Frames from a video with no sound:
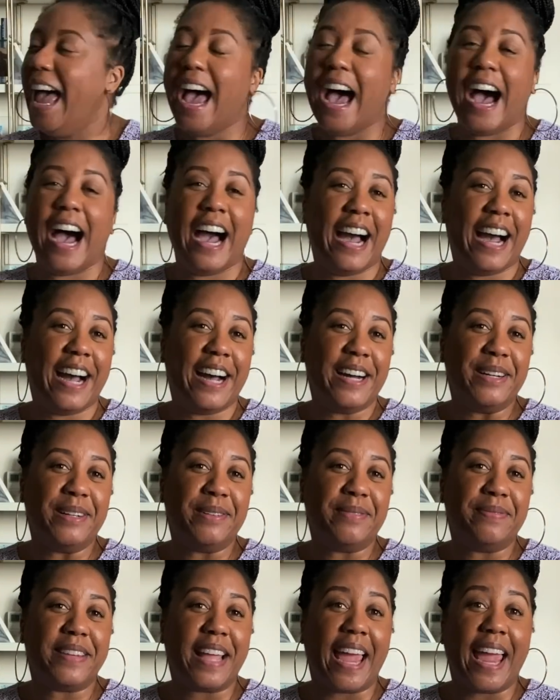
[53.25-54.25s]

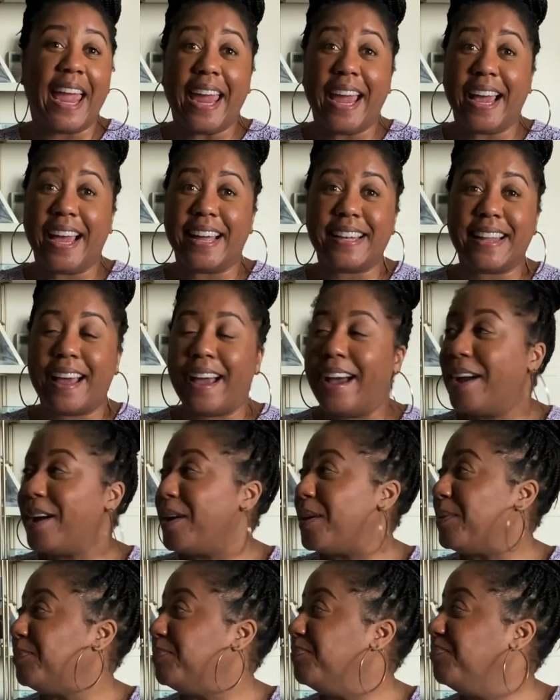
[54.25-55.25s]
And
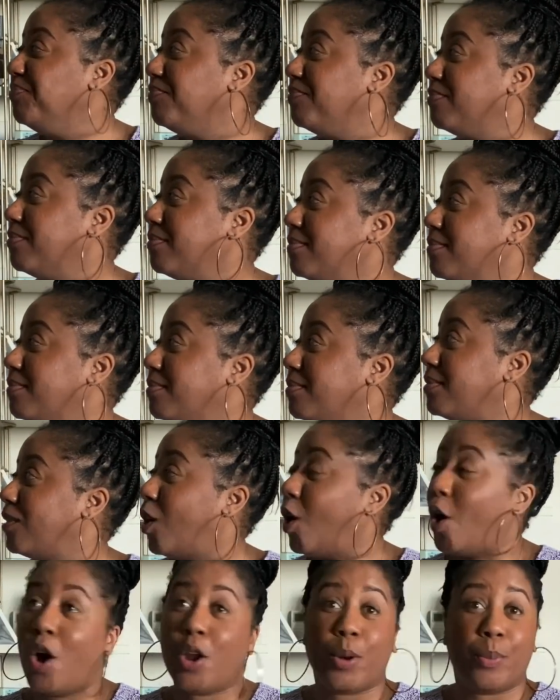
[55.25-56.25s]
I'm
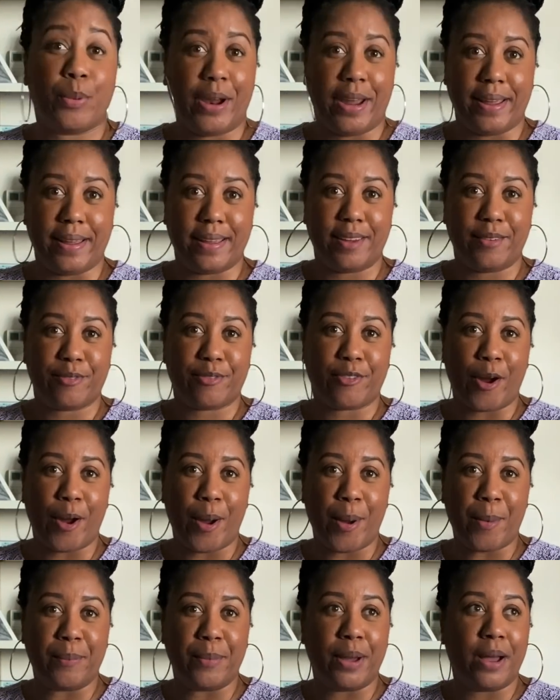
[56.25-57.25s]
on a break
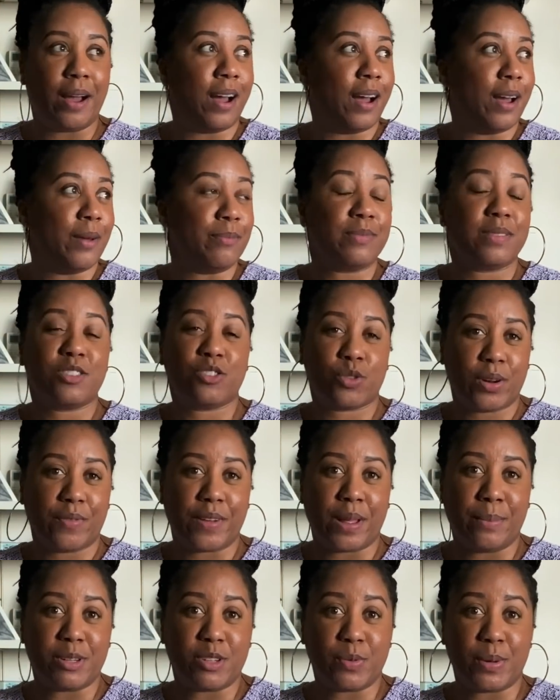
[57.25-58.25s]
from sort of
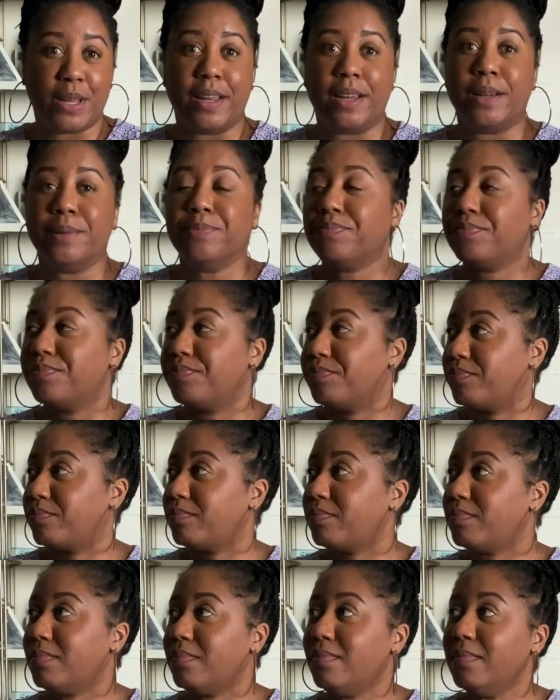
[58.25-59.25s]
in between
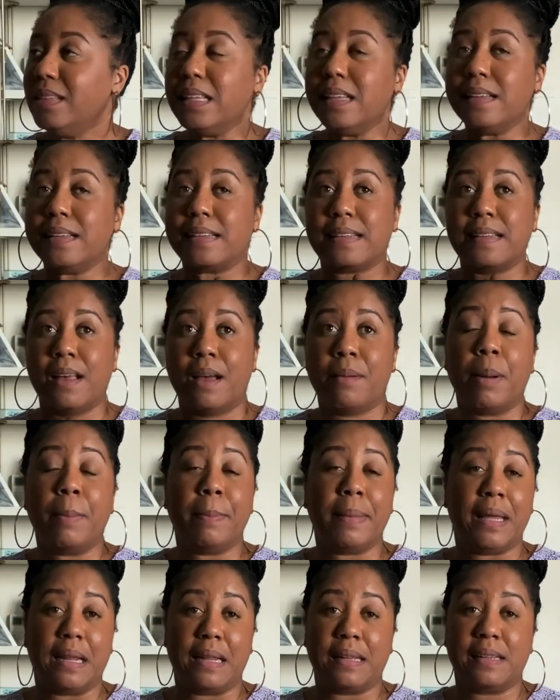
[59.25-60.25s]
some
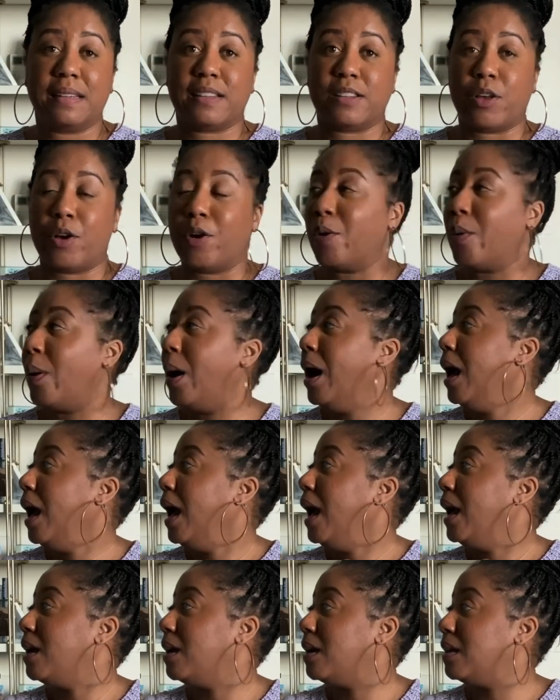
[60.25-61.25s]
meetings. So
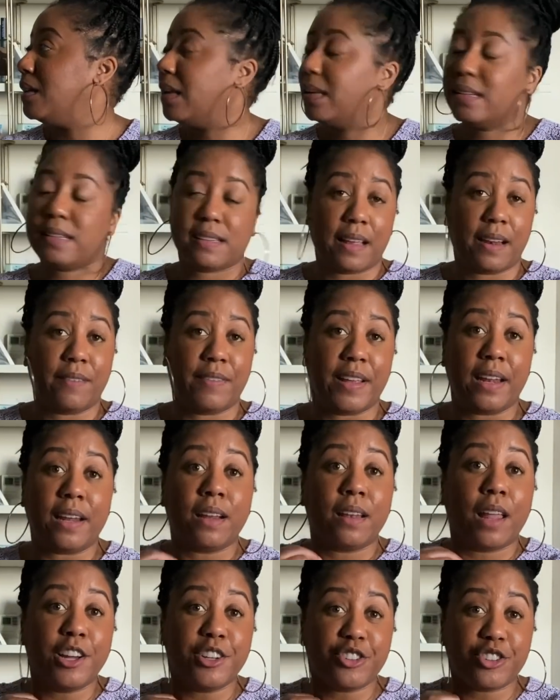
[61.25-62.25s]
instead of eating
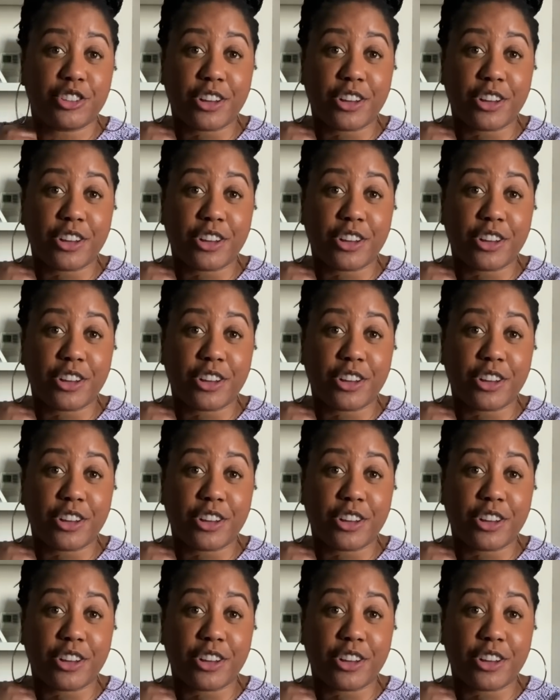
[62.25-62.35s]
lunch,